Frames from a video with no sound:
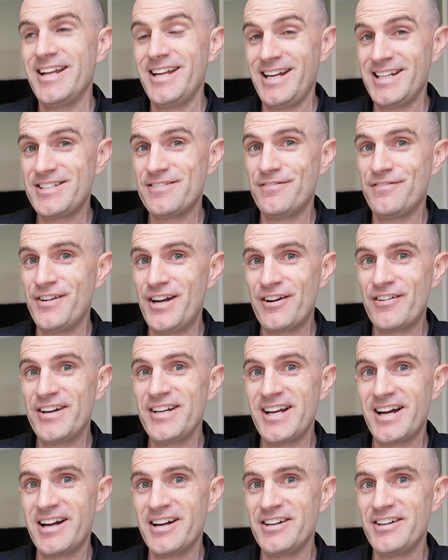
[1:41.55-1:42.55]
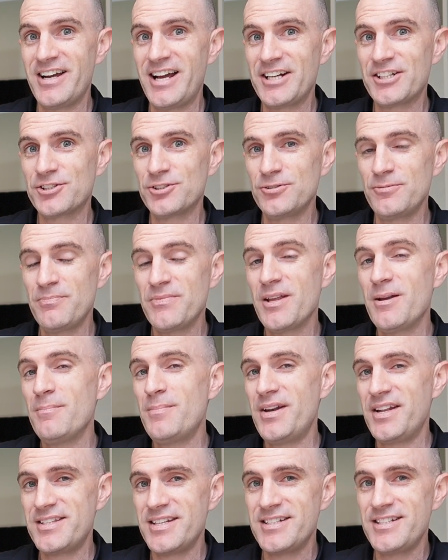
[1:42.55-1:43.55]
It's very unnatural,
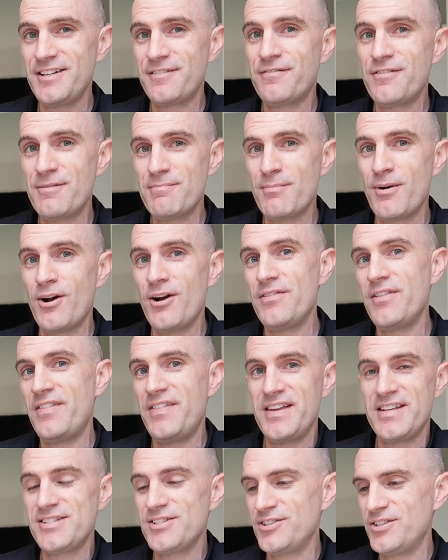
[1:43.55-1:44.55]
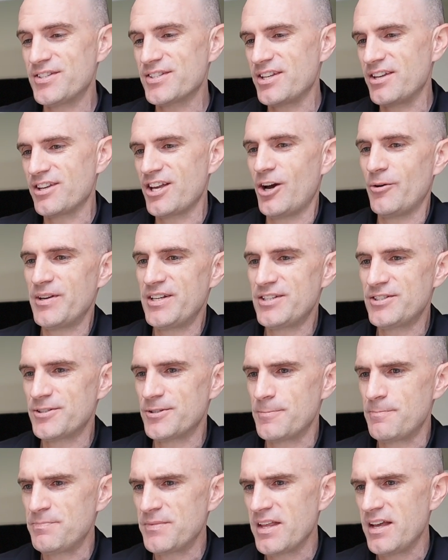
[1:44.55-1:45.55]
but it's a different mode that these units can go
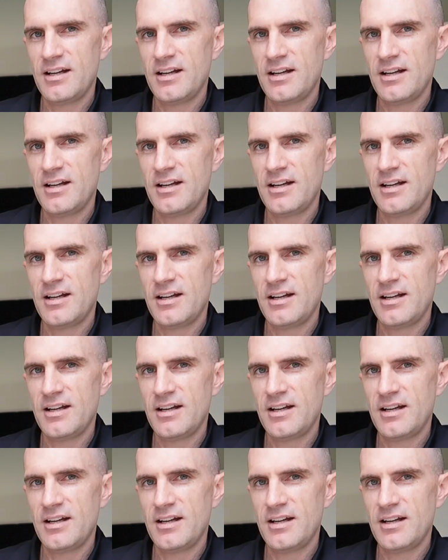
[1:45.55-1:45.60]
into.